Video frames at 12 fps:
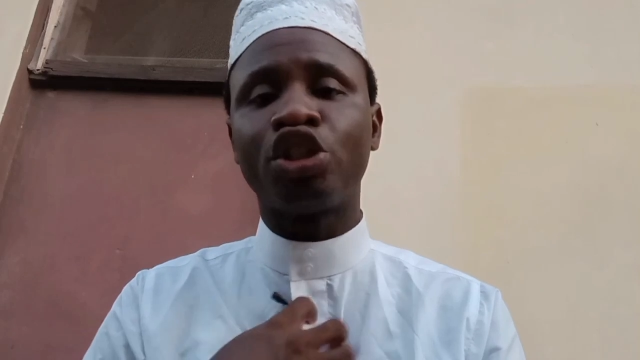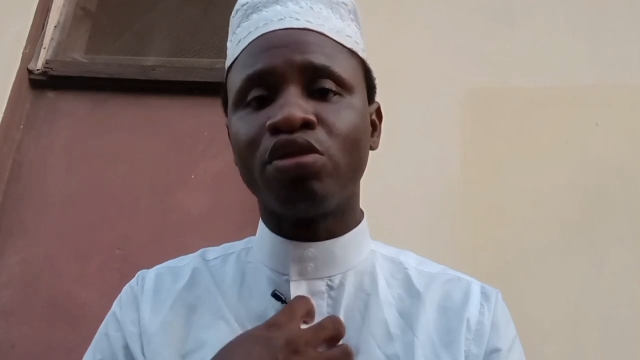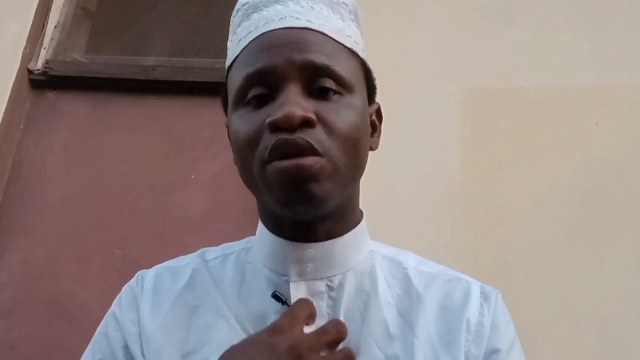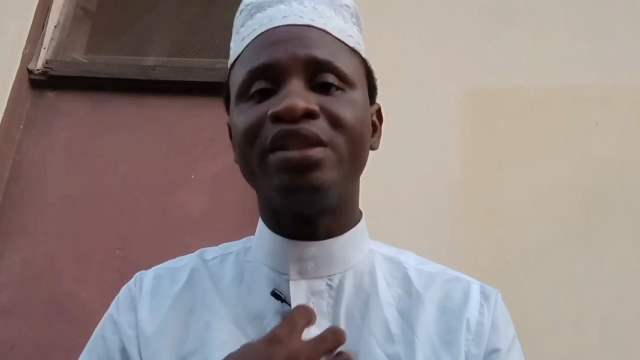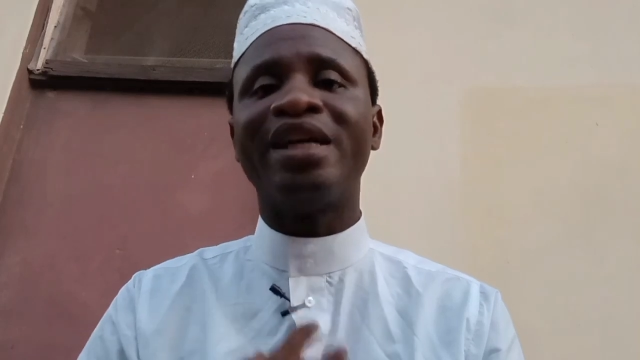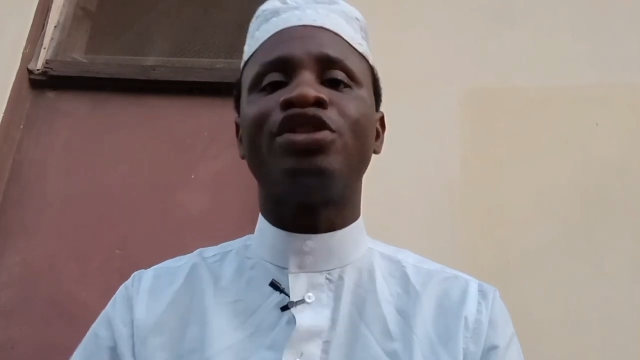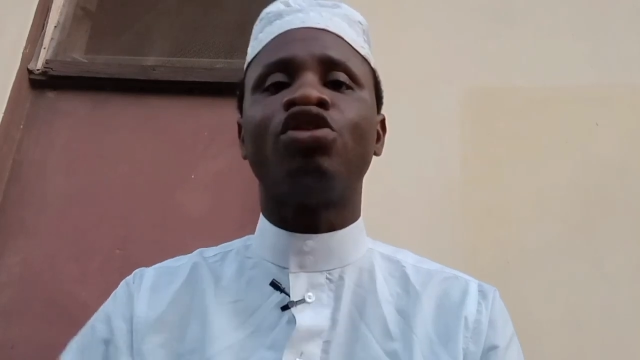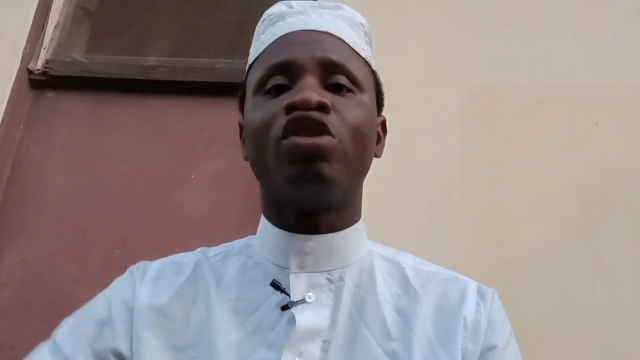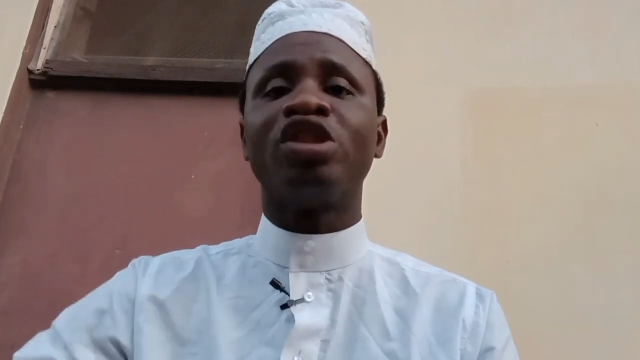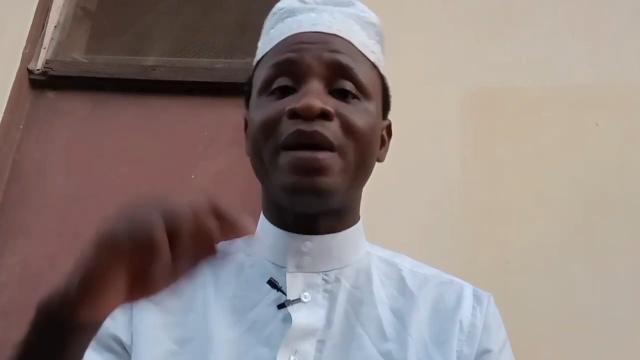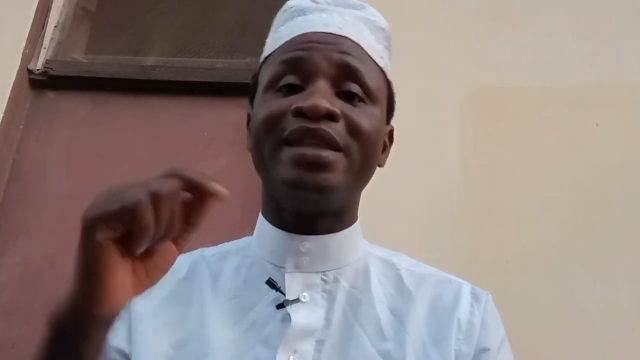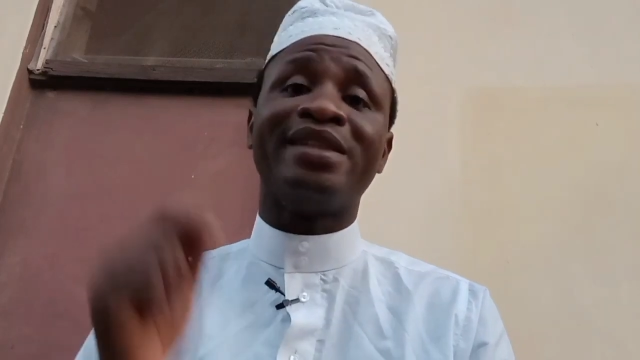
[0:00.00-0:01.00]
sure that your
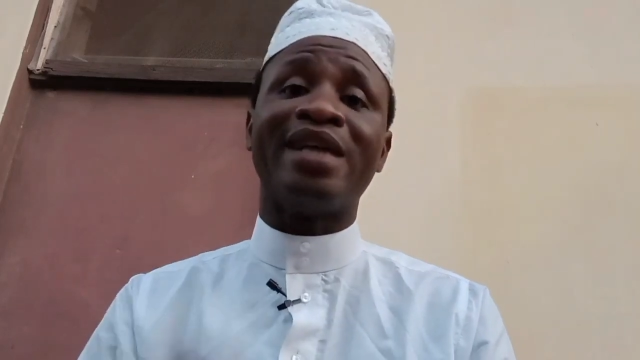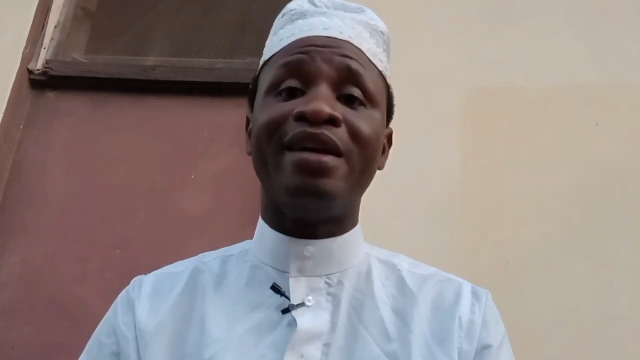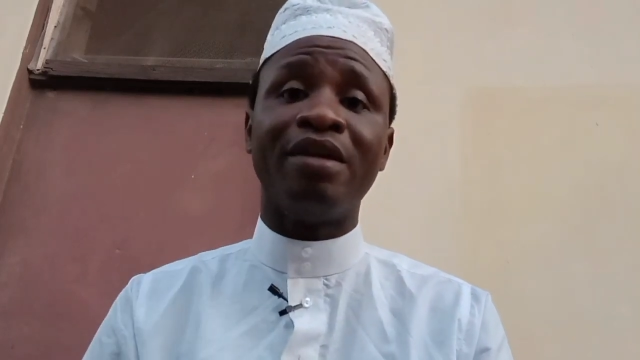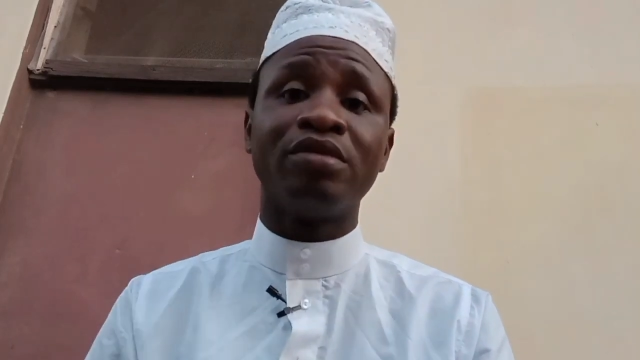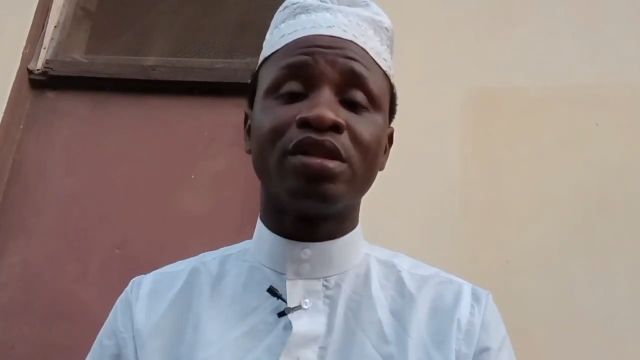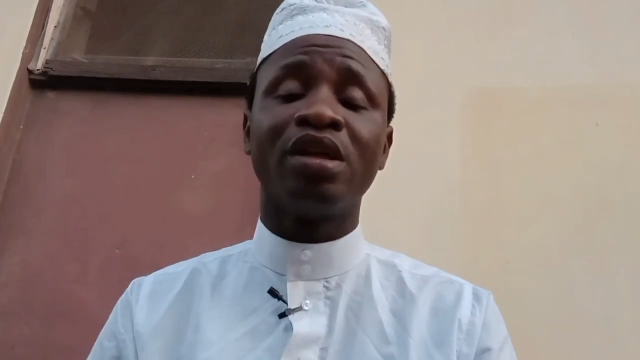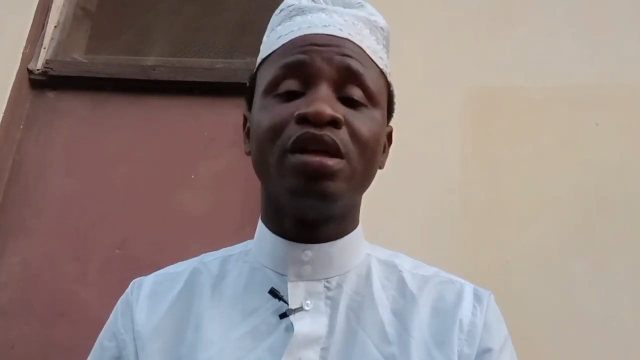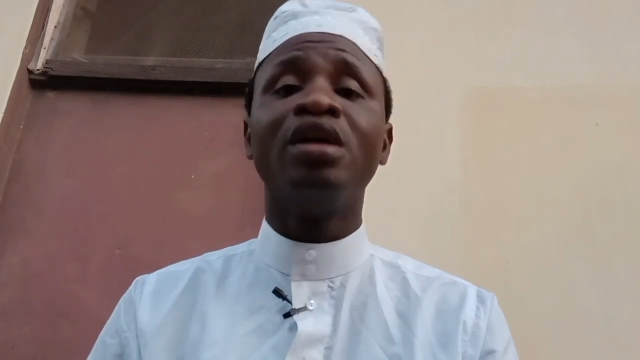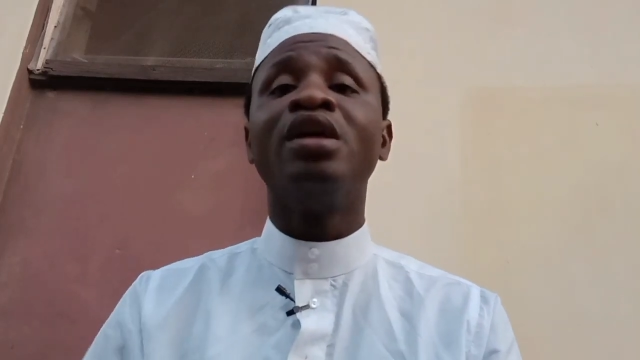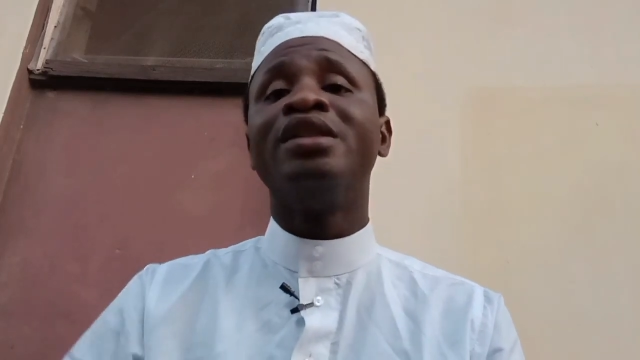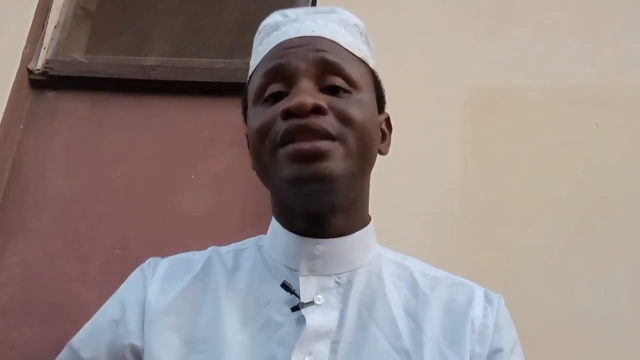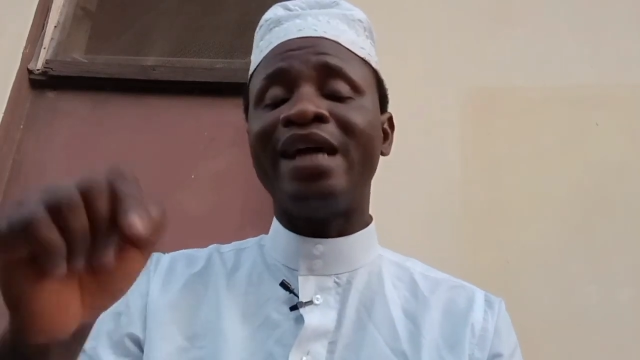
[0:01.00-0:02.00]
husband is around
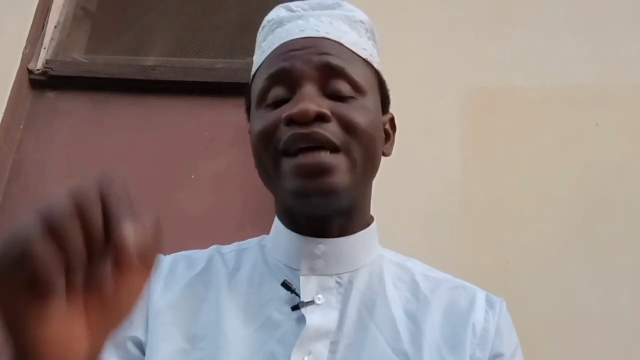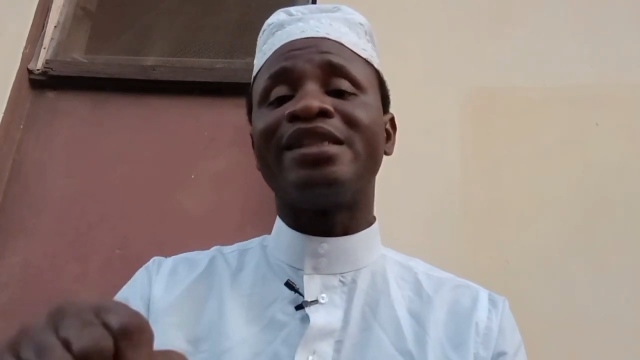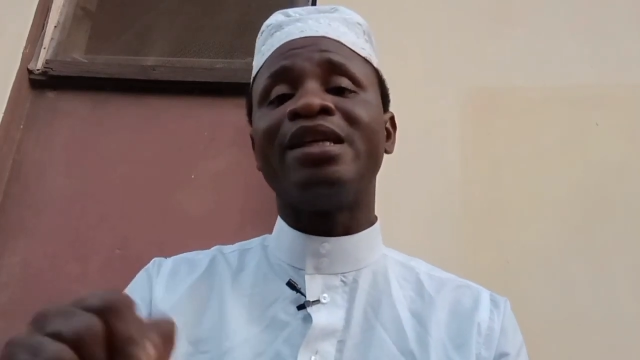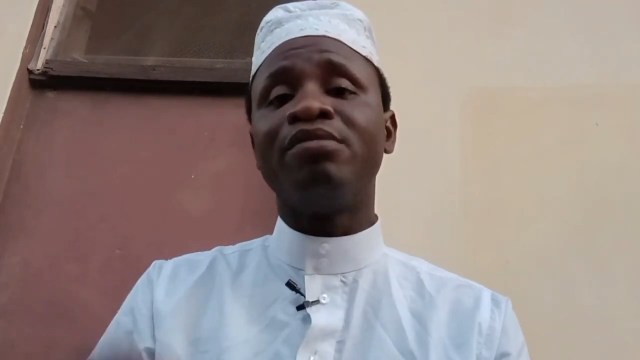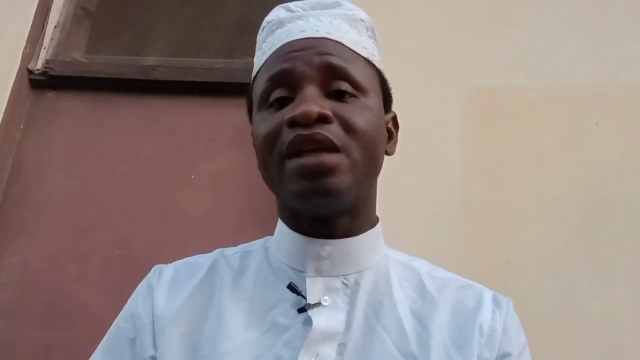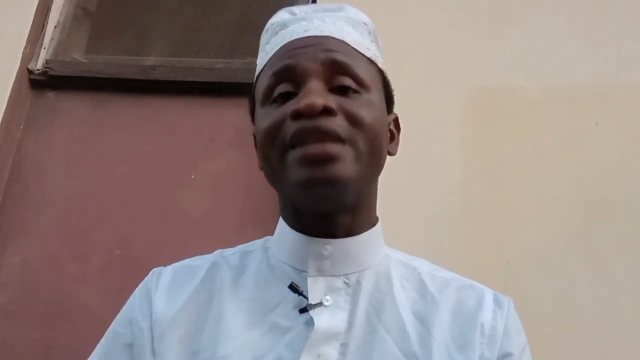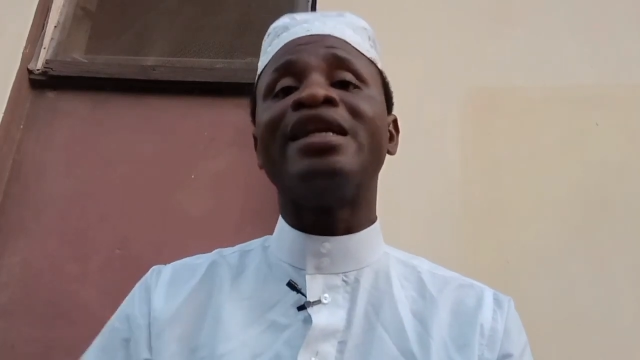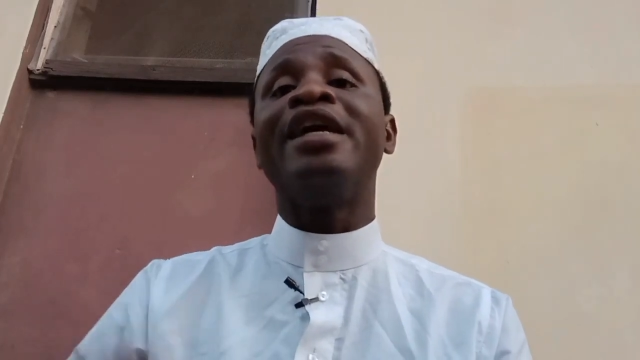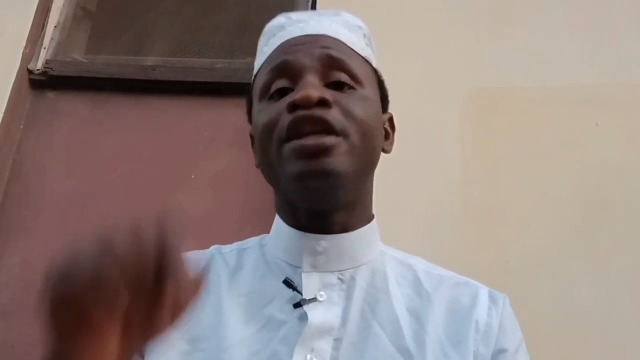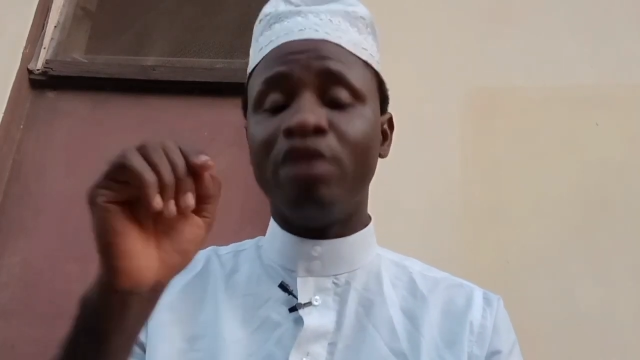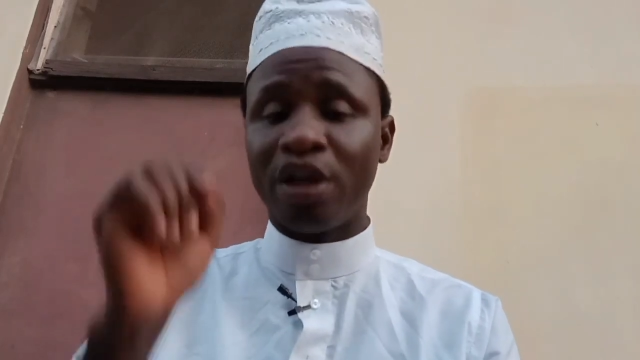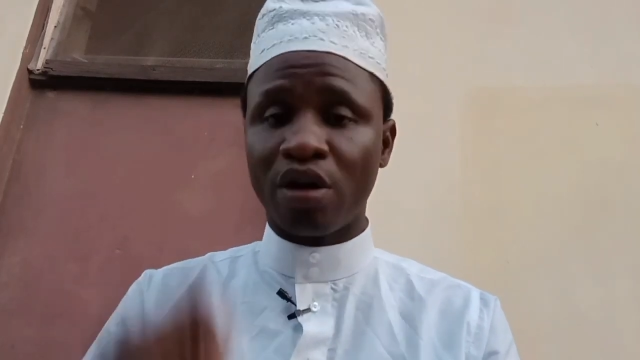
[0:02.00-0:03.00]
that same night that
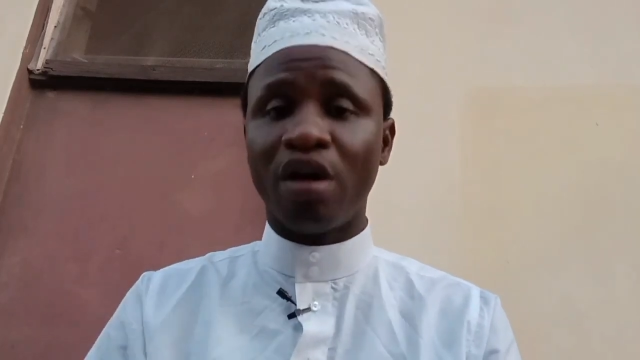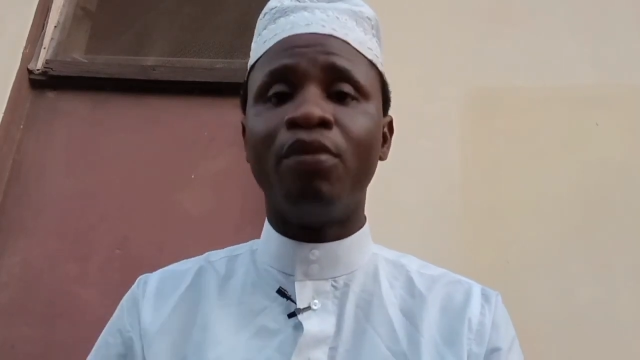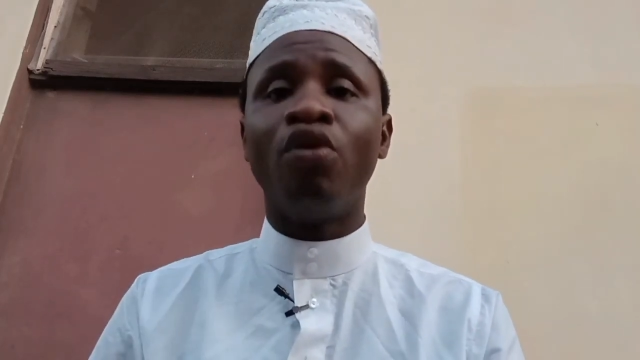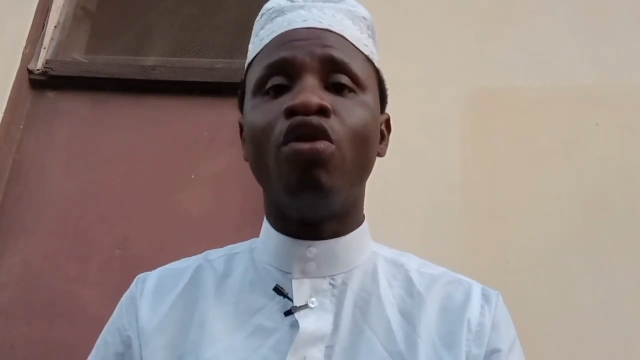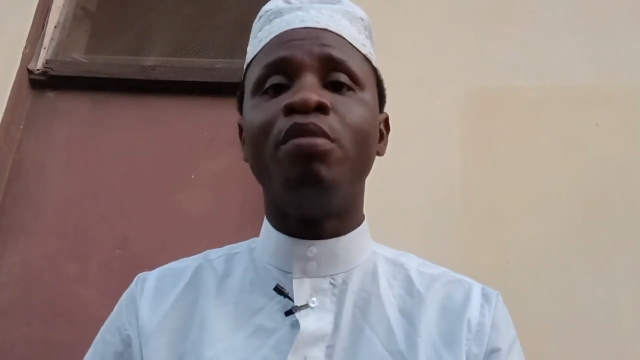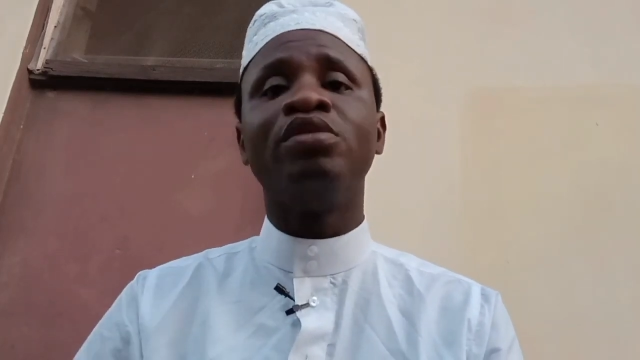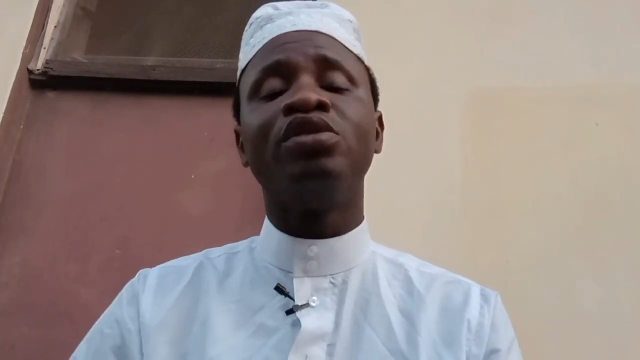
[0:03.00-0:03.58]
he will come home.